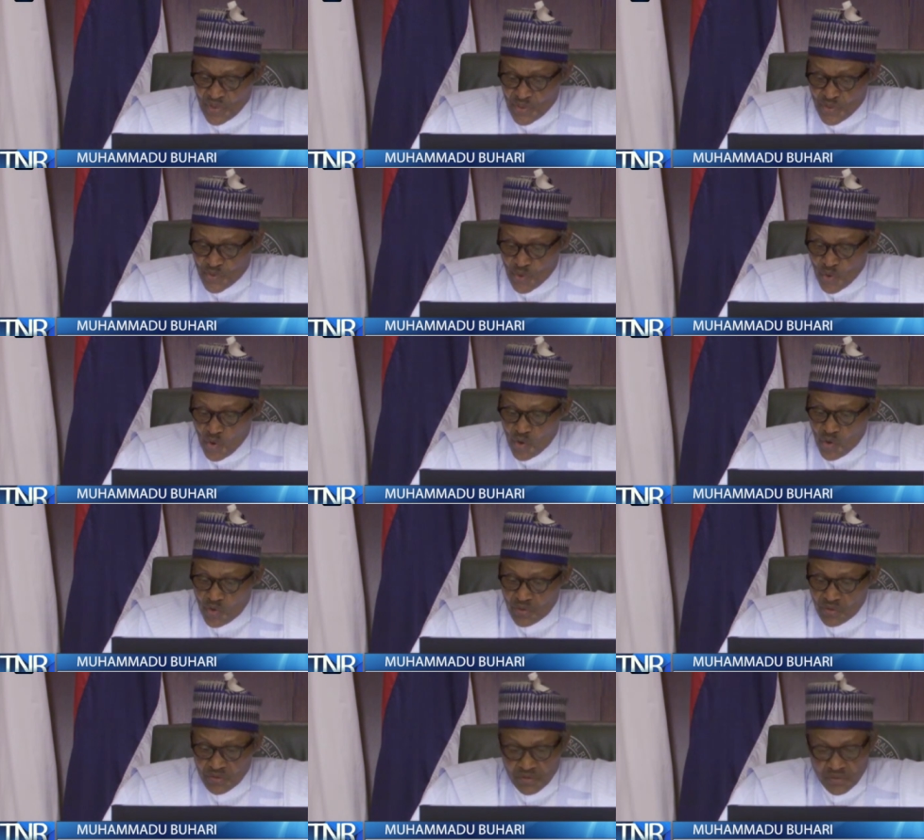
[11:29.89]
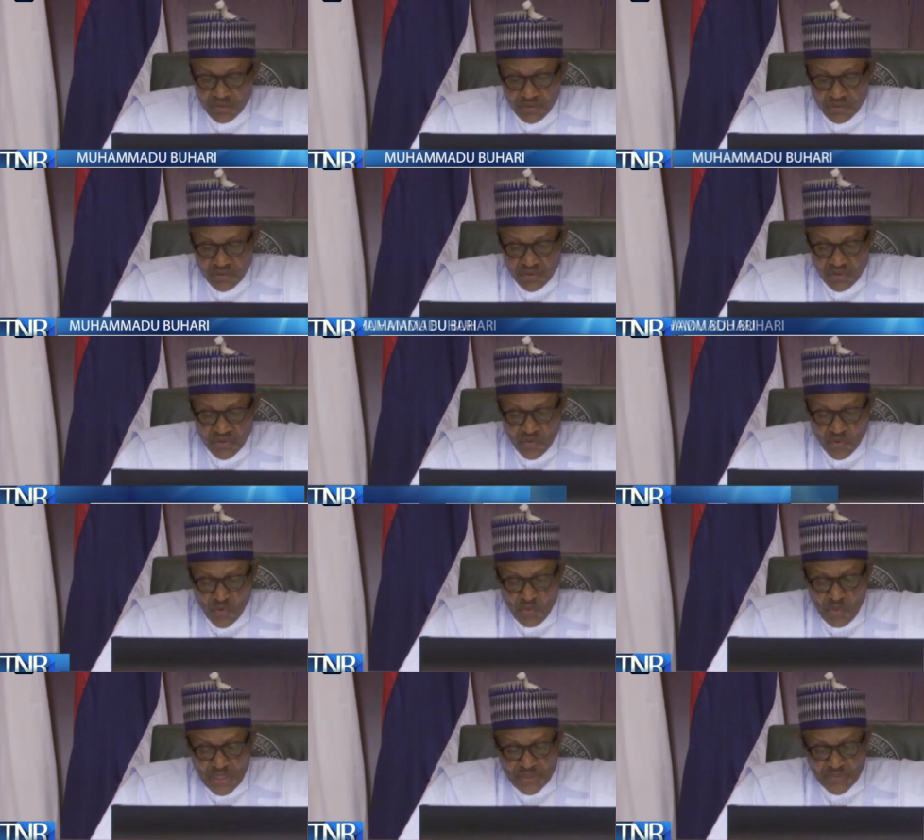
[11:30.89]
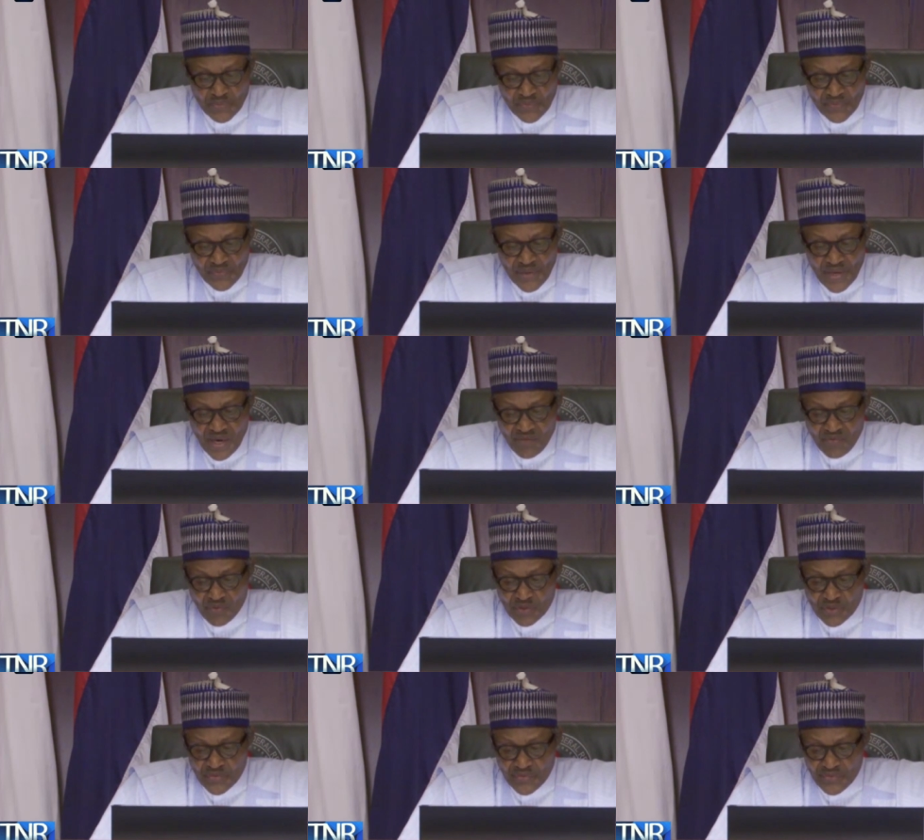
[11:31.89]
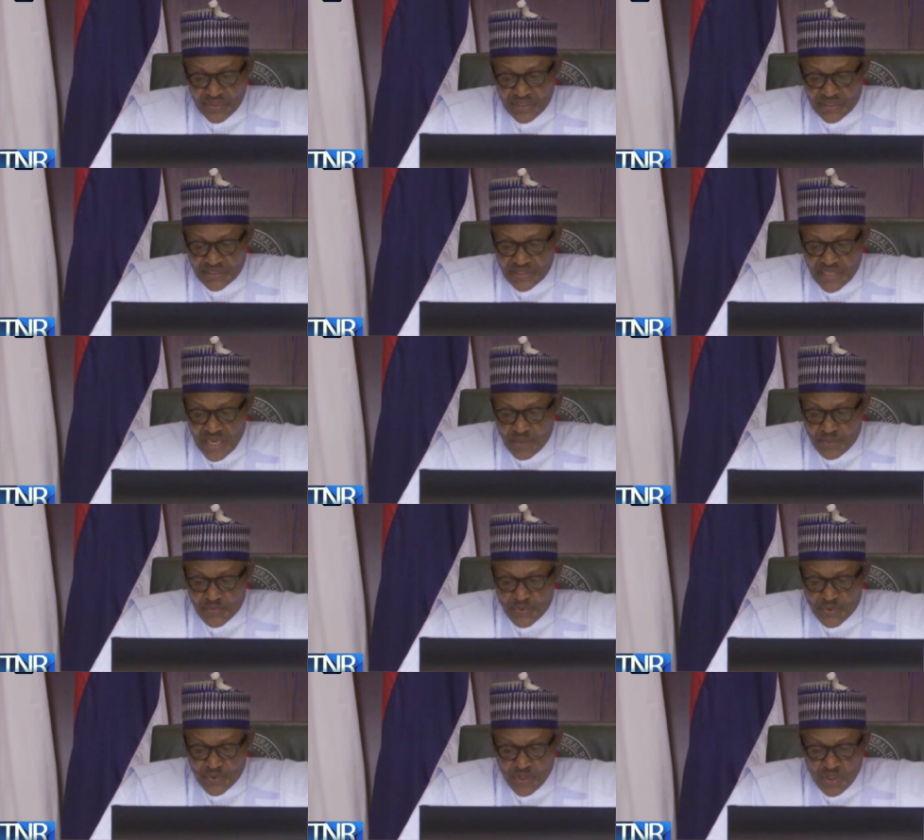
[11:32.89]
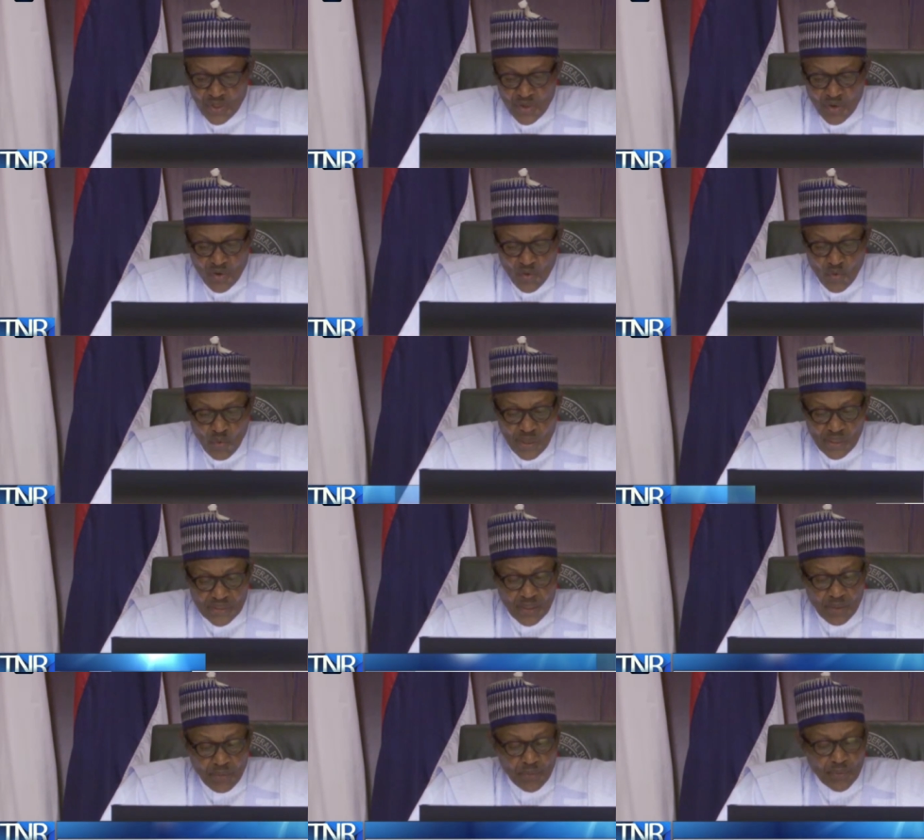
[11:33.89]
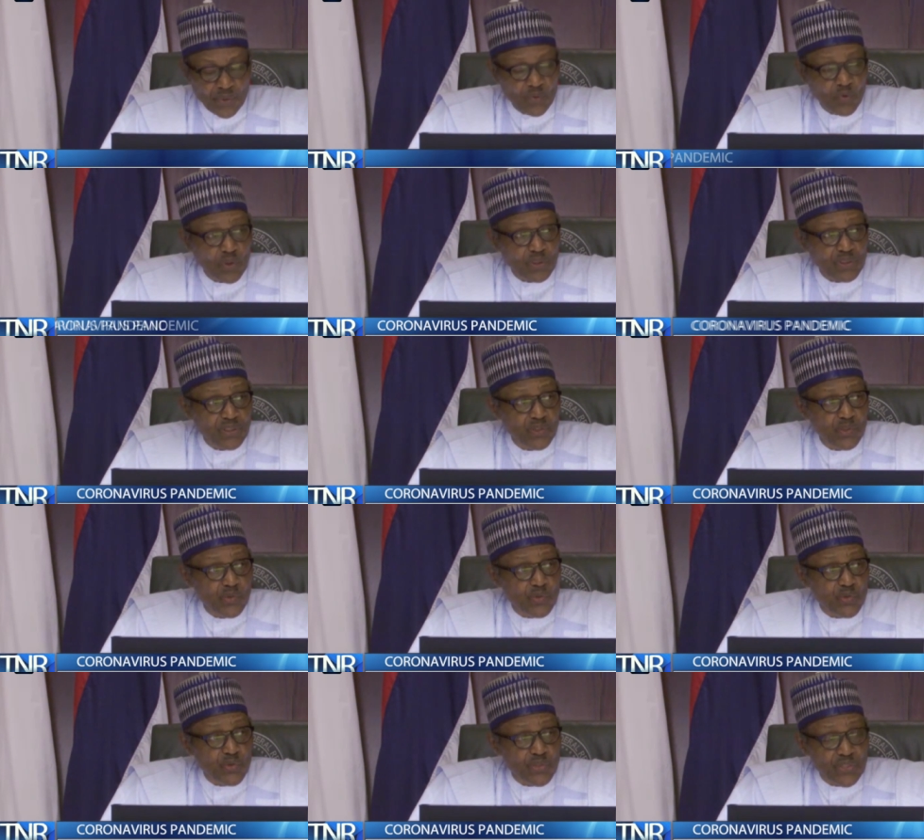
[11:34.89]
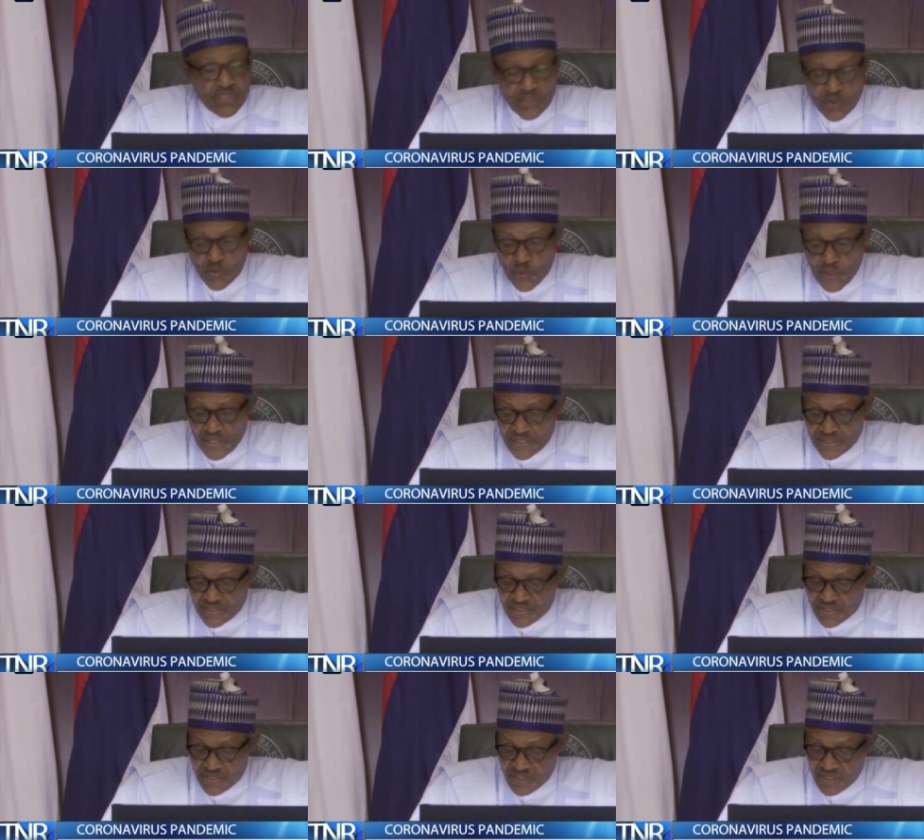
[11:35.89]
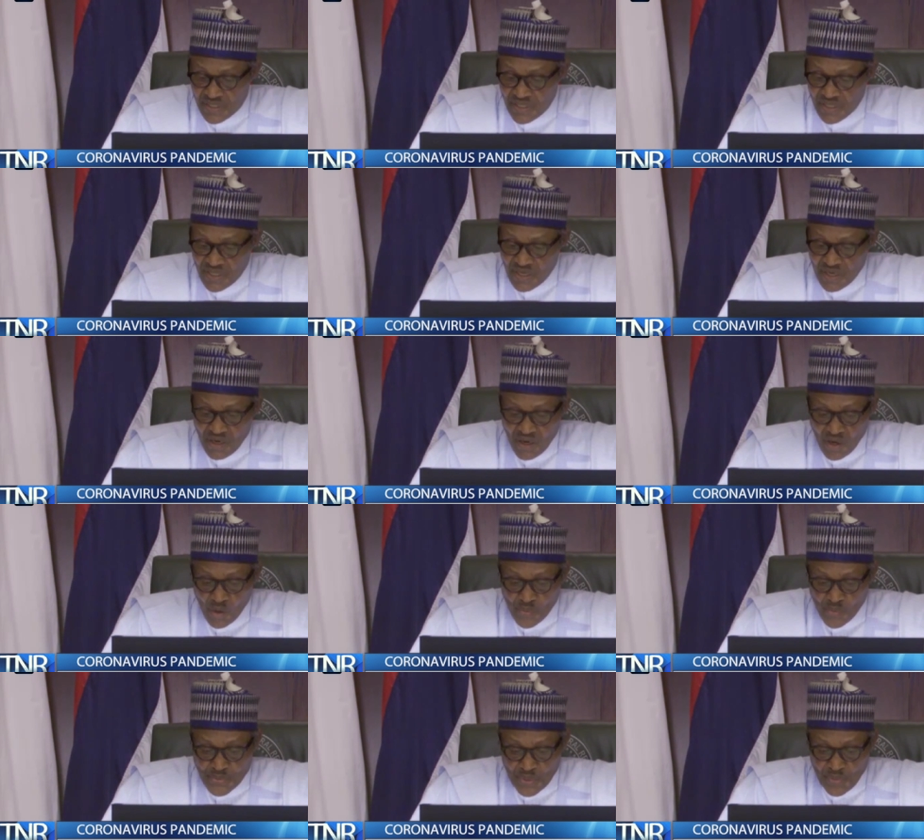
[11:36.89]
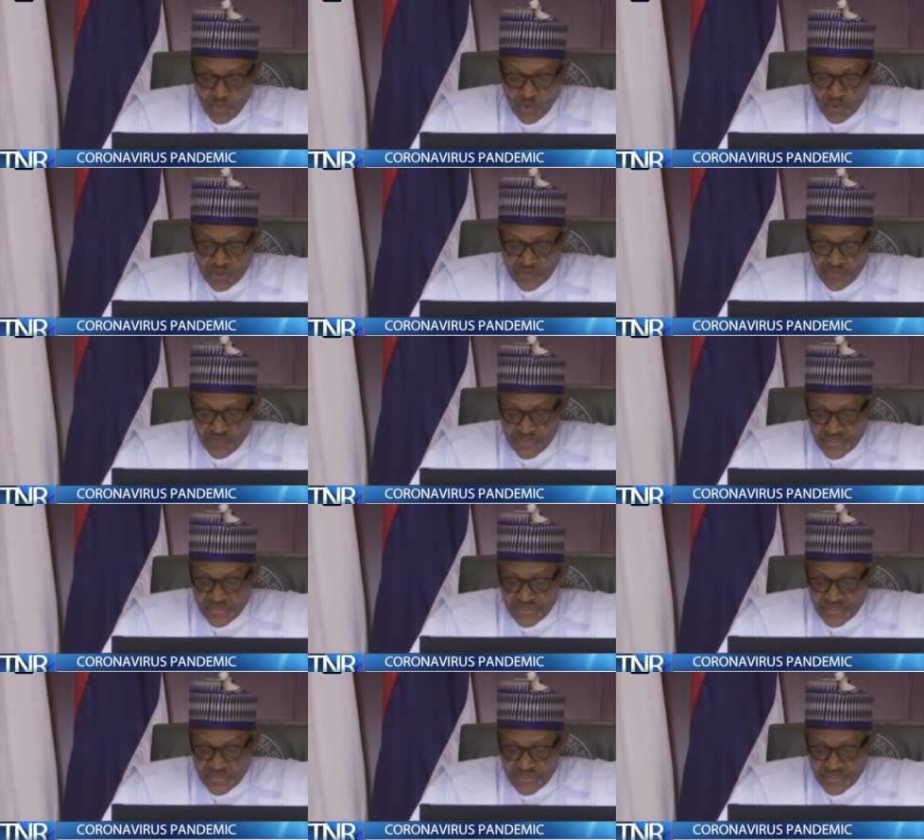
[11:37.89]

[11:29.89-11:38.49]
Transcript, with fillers: So, we must prepare for difficult times while government continues to seek ways of supporting